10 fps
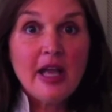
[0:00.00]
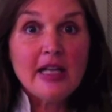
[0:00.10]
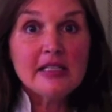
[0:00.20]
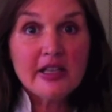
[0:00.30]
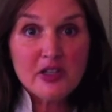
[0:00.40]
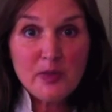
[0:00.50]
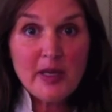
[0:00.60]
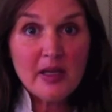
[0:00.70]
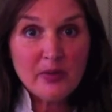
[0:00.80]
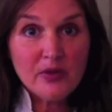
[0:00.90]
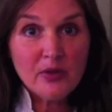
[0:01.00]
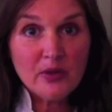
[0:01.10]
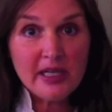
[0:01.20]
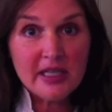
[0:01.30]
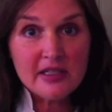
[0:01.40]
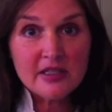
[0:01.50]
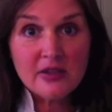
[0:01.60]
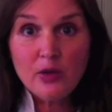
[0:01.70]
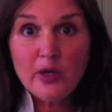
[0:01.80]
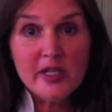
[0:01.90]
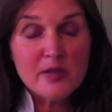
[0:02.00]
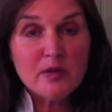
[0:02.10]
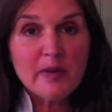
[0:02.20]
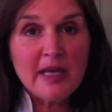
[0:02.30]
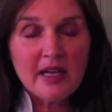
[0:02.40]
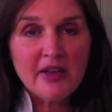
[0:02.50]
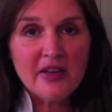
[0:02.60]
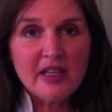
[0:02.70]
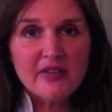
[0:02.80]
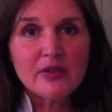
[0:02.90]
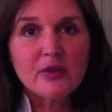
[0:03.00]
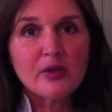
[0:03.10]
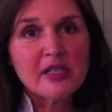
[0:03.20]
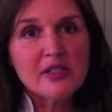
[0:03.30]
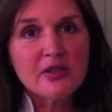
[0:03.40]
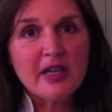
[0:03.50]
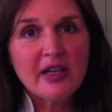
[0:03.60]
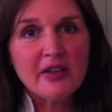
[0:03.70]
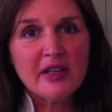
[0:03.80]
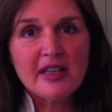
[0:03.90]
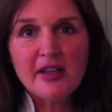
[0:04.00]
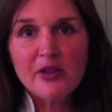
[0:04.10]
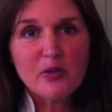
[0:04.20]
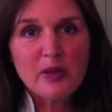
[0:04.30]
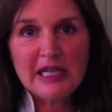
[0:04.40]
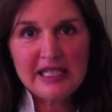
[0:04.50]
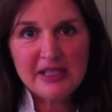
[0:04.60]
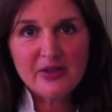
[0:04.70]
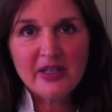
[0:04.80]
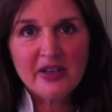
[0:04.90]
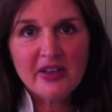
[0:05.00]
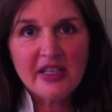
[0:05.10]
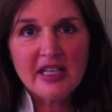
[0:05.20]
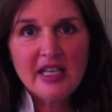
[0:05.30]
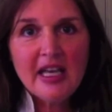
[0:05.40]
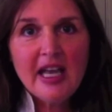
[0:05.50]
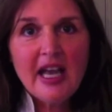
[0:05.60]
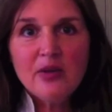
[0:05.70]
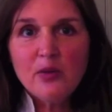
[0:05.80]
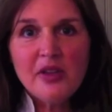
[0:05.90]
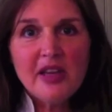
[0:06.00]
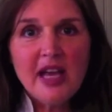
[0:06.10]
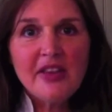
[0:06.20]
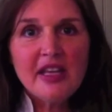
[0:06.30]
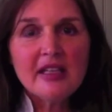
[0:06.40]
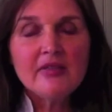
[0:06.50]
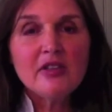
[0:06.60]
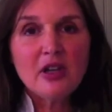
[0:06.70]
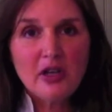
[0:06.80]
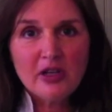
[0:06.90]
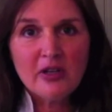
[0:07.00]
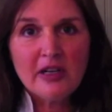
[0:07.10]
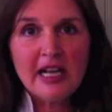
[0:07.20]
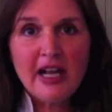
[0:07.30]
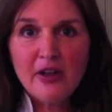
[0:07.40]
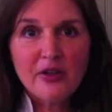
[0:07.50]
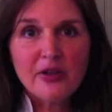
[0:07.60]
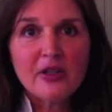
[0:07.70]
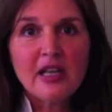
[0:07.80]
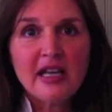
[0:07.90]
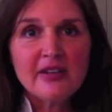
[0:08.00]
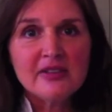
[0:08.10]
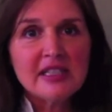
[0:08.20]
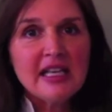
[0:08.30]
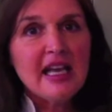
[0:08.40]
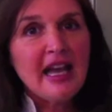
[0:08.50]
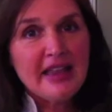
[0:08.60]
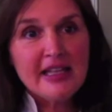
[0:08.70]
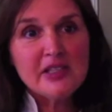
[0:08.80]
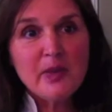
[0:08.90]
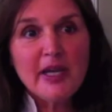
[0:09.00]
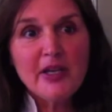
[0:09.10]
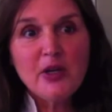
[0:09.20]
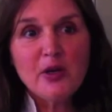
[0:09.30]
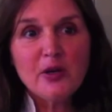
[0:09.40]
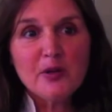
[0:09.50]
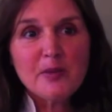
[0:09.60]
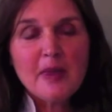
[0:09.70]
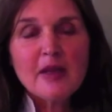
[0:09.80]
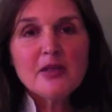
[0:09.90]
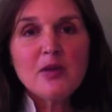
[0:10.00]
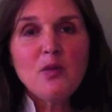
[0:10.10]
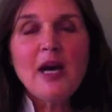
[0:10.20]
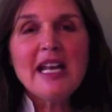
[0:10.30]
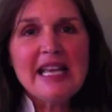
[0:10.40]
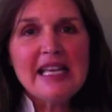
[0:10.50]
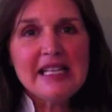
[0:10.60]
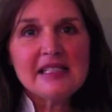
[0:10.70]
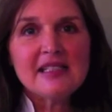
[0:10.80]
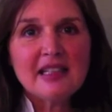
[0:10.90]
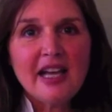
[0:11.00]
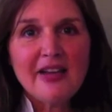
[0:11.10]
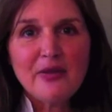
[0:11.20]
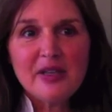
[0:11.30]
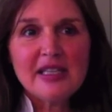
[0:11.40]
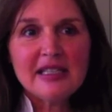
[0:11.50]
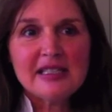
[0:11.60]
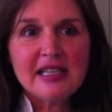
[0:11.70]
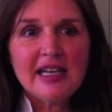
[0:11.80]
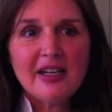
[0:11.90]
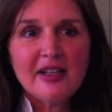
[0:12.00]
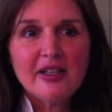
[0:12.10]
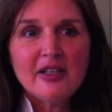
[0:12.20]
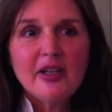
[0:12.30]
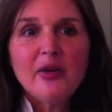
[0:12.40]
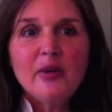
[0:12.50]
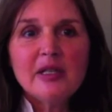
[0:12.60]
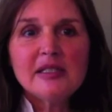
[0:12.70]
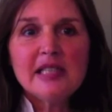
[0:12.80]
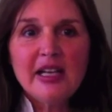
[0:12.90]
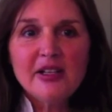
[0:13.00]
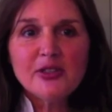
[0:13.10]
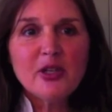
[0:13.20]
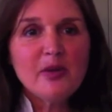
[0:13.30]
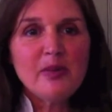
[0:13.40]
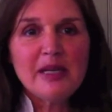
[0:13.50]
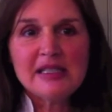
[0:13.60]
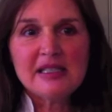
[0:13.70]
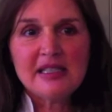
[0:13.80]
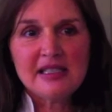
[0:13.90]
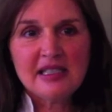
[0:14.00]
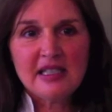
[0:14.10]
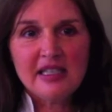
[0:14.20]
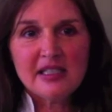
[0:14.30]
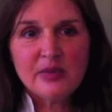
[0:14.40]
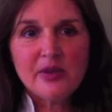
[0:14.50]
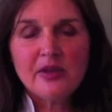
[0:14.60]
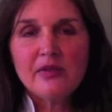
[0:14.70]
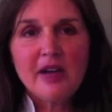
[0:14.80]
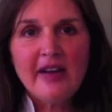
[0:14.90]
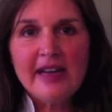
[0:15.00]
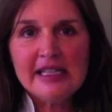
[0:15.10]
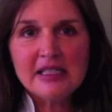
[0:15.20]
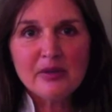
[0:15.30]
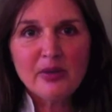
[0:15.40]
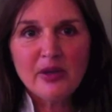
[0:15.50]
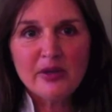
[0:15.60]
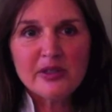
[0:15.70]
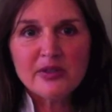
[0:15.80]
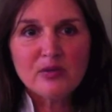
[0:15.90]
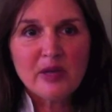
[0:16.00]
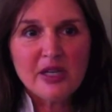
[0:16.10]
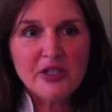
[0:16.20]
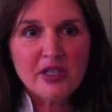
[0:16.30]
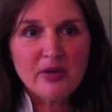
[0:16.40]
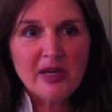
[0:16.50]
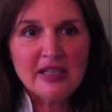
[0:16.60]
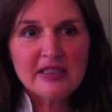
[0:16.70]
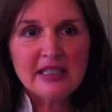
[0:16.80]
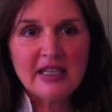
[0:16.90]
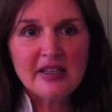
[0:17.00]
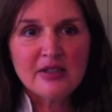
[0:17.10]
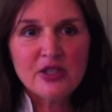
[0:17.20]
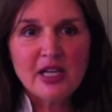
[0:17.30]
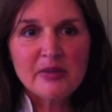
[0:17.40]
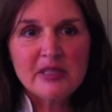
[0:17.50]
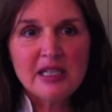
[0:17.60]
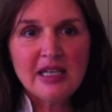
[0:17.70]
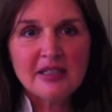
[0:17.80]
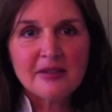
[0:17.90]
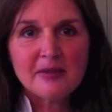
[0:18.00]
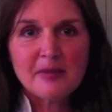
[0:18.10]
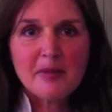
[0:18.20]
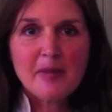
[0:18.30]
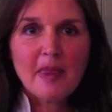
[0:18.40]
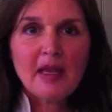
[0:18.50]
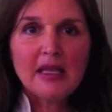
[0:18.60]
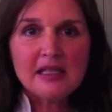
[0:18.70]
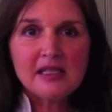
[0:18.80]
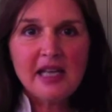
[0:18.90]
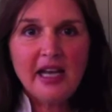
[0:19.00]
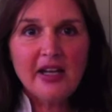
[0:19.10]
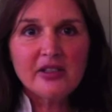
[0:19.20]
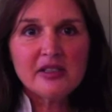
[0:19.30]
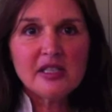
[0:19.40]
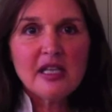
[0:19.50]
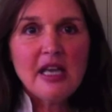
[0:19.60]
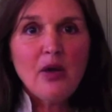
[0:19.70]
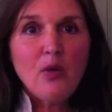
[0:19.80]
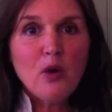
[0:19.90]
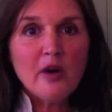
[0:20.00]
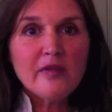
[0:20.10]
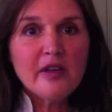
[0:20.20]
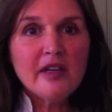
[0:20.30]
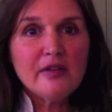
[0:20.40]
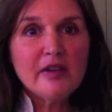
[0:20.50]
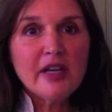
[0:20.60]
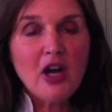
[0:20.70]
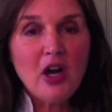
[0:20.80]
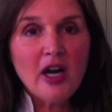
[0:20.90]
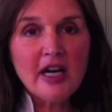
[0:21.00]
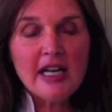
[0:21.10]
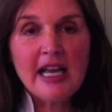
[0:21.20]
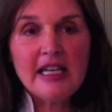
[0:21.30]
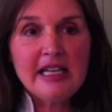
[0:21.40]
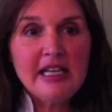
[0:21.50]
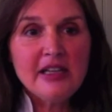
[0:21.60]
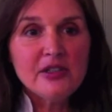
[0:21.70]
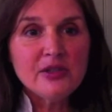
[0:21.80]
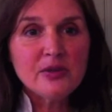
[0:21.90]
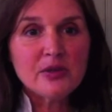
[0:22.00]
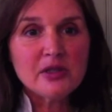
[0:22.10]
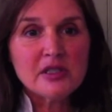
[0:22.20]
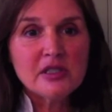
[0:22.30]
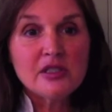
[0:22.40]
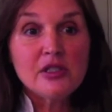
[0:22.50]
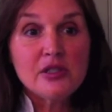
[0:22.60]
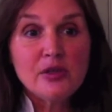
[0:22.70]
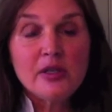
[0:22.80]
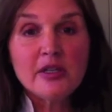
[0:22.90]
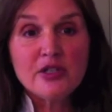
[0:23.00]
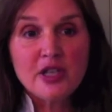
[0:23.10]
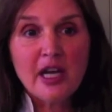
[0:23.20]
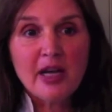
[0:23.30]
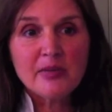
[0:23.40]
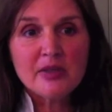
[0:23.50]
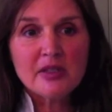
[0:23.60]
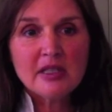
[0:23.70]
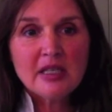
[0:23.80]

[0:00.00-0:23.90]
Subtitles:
and cells make up their organs will be healthy, and if their organs are healthy, then their bodies are healthy, and with that they live longer and healthier lives, and that's my goal. So what is the life within the cell? Well, cells are bustling cities with their various components rushing around to get their jobs done. Cells work very, very hard and need the tools to do their jobs.